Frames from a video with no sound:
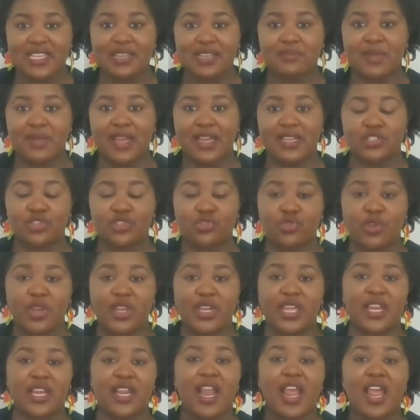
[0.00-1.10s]
in my
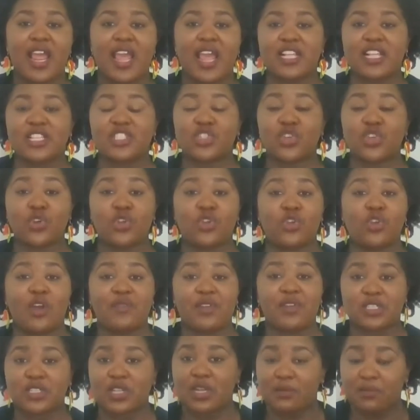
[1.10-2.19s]
training. And so you have a